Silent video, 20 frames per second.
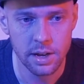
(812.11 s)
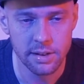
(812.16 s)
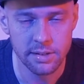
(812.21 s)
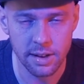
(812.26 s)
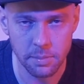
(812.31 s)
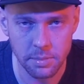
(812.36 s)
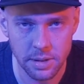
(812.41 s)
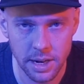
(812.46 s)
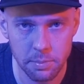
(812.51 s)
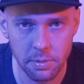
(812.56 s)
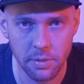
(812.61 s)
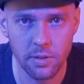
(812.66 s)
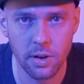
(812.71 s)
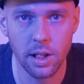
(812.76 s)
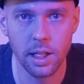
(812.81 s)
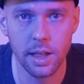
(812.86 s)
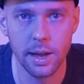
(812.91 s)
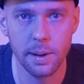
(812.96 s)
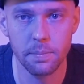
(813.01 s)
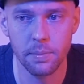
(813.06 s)
some type of
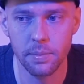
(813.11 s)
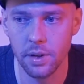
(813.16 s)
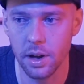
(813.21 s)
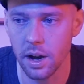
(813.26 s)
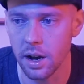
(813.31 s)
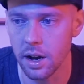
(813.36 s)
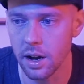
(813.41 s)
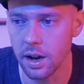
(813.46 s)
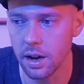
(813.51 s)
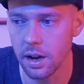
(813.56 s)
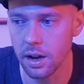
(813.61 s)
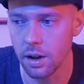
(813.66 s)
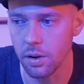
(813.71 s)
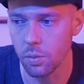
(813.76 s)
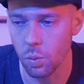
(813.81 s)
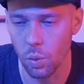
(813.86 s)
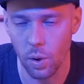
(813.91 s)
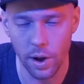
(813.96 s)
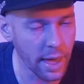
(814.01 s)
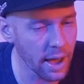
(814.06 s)
clip,
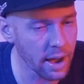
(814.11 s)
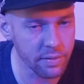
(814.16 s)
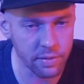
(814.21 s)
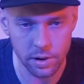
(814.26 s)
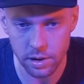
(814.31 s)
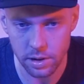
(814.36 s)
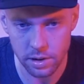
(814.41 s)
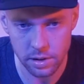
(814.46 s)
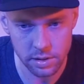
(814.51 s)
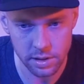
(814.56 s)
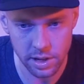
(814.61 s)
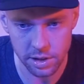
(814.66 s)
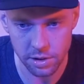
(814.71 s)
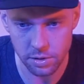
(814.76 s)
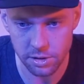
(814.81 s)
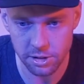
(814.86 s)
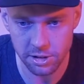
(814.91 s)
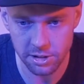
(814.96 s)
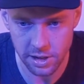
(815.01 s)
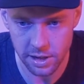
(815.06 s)
whatever that
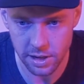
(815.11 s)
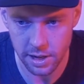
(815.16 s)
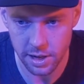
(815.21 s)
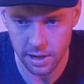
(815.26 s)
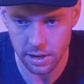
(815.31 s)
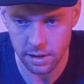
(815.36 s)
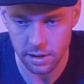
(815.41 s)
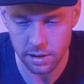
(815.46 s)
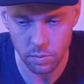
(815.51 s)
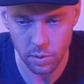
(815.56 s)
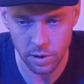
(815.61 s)
you're seeing,